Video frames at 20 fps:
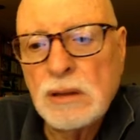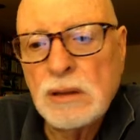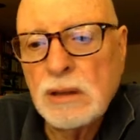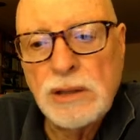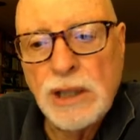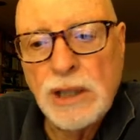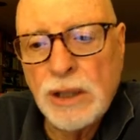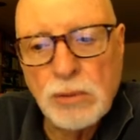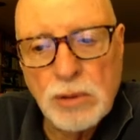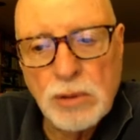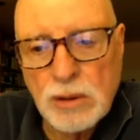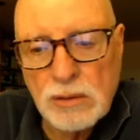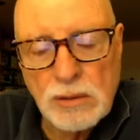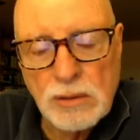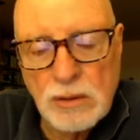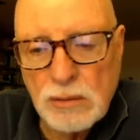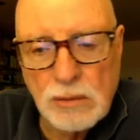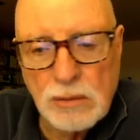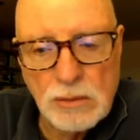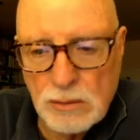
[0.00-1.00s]
you know, were,
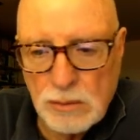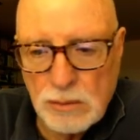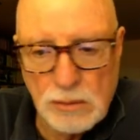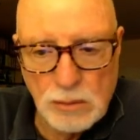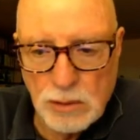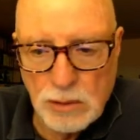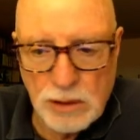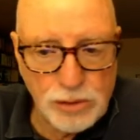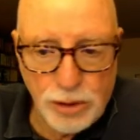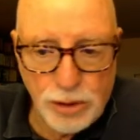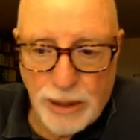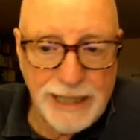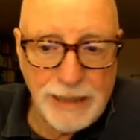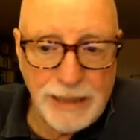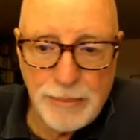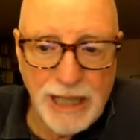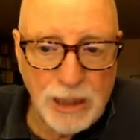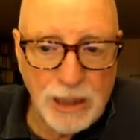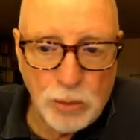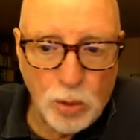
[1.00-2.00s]
were trying to
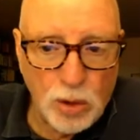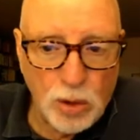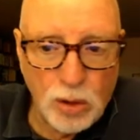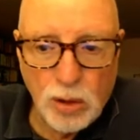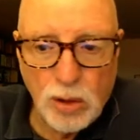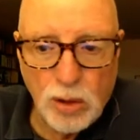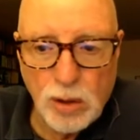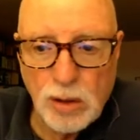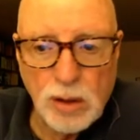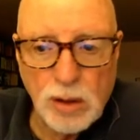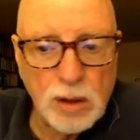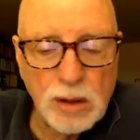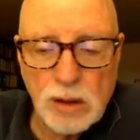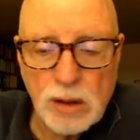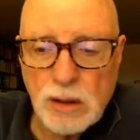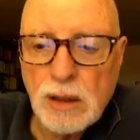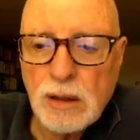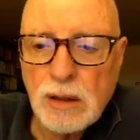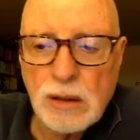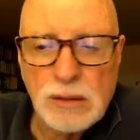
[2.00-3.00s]
make war
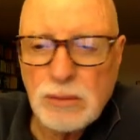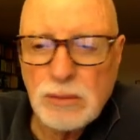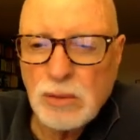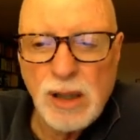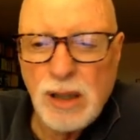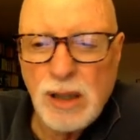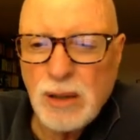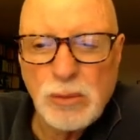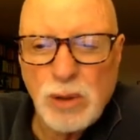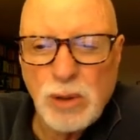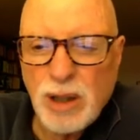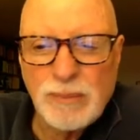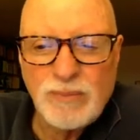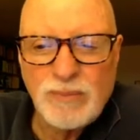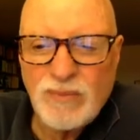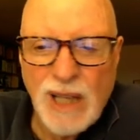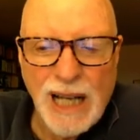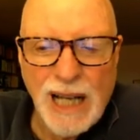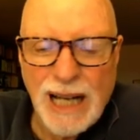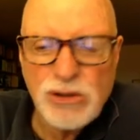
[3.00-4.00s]
or uh, were
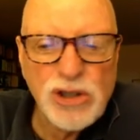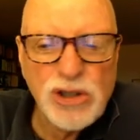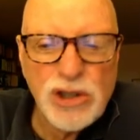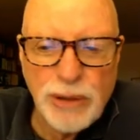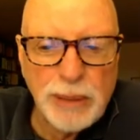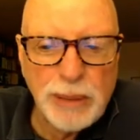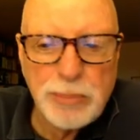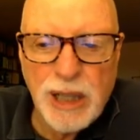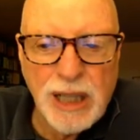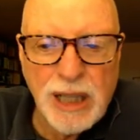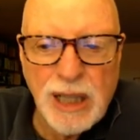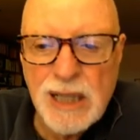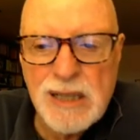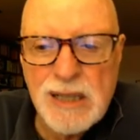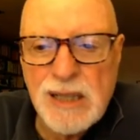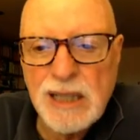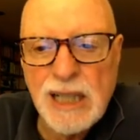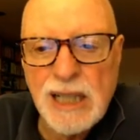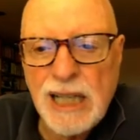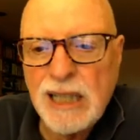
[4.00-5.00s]
outstripping
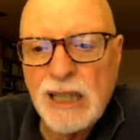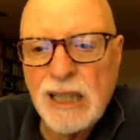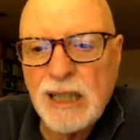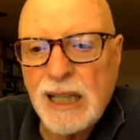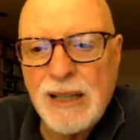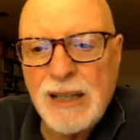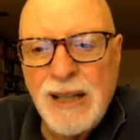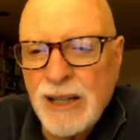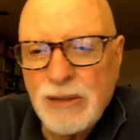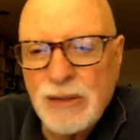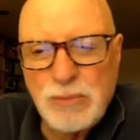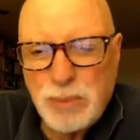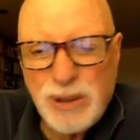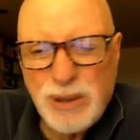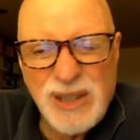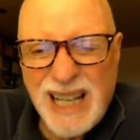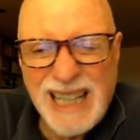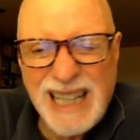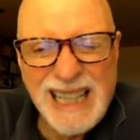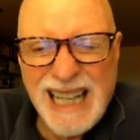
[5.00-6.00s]
us in any kind,
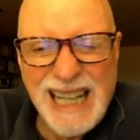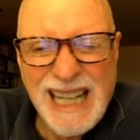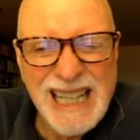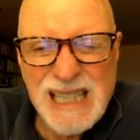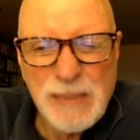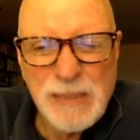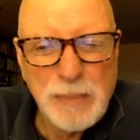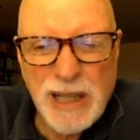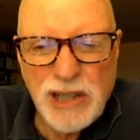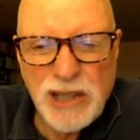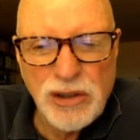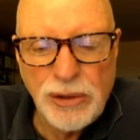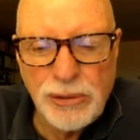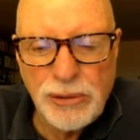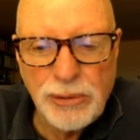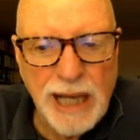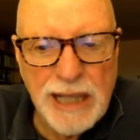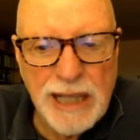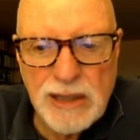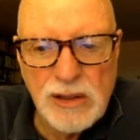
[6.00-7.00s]
presenting any special
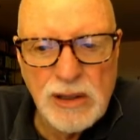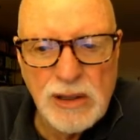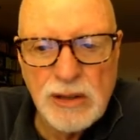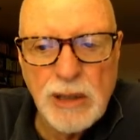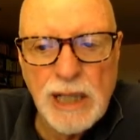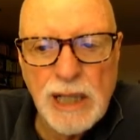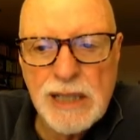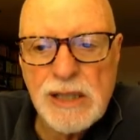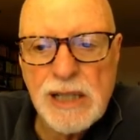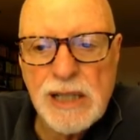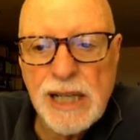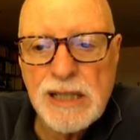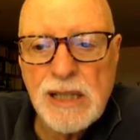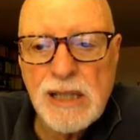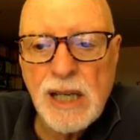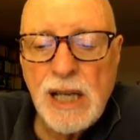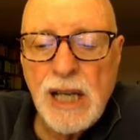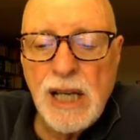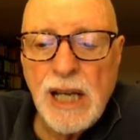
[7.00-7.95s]
threat to the United States.